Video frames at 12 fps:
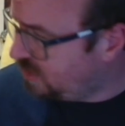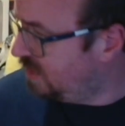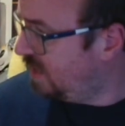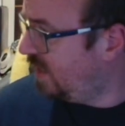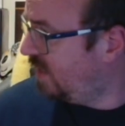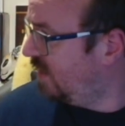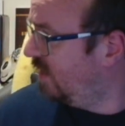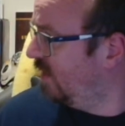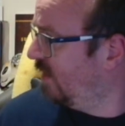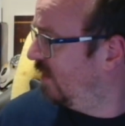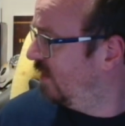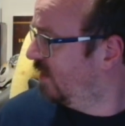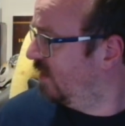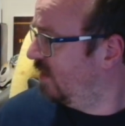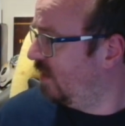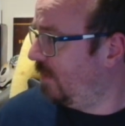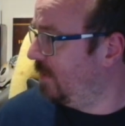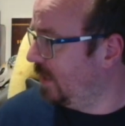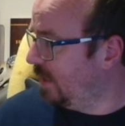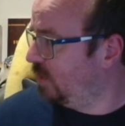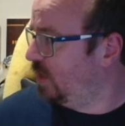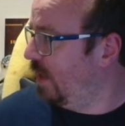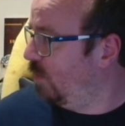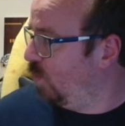in there? I mean, that's
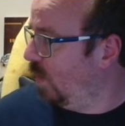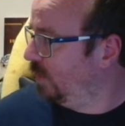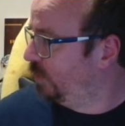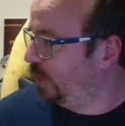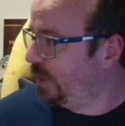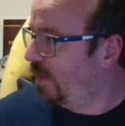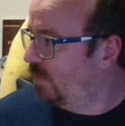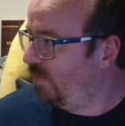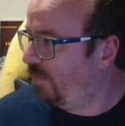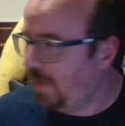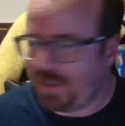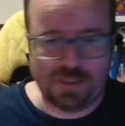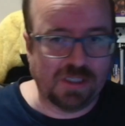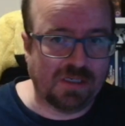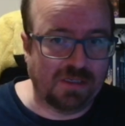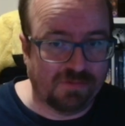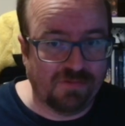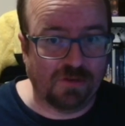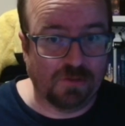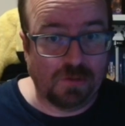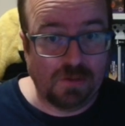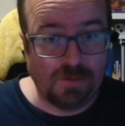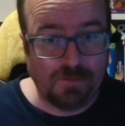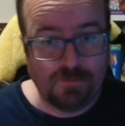now one shelf basically full.
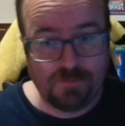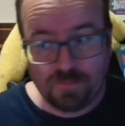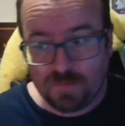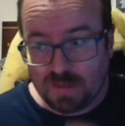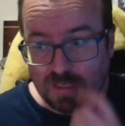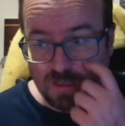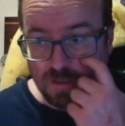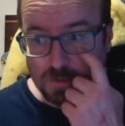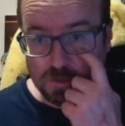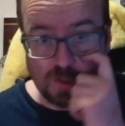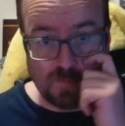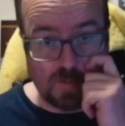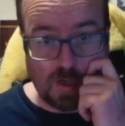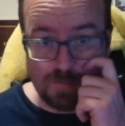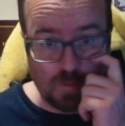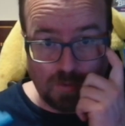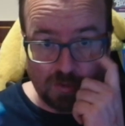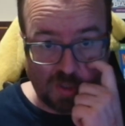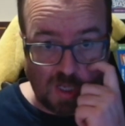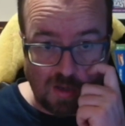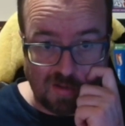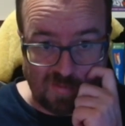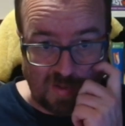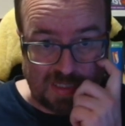So I'm almost
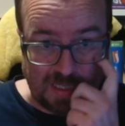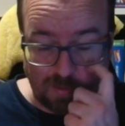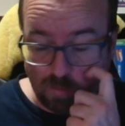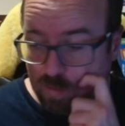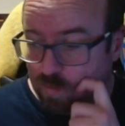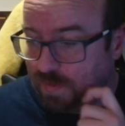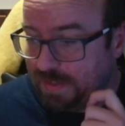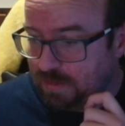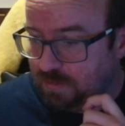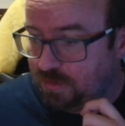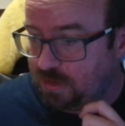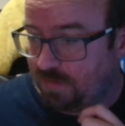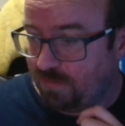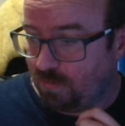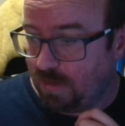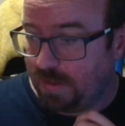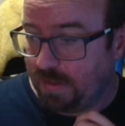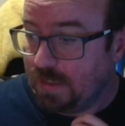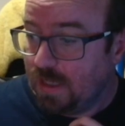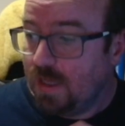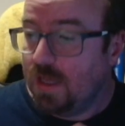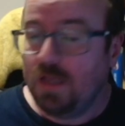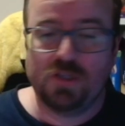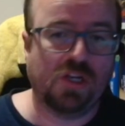halfway there on the Wii U stuff already.
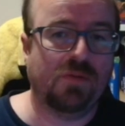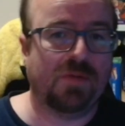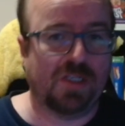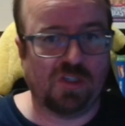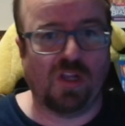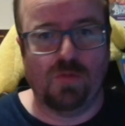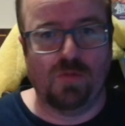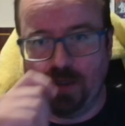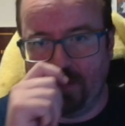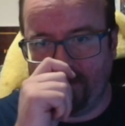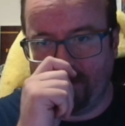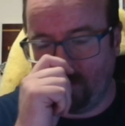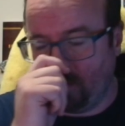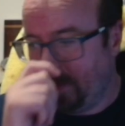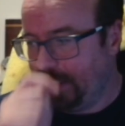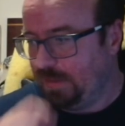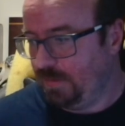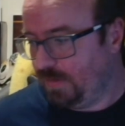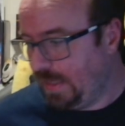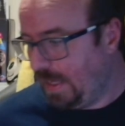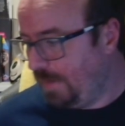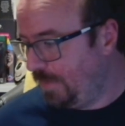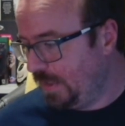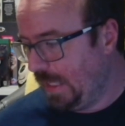It's going to be a slow burner for the remainder of that,
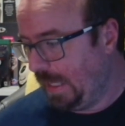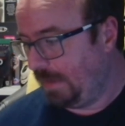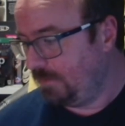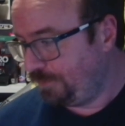but yeah.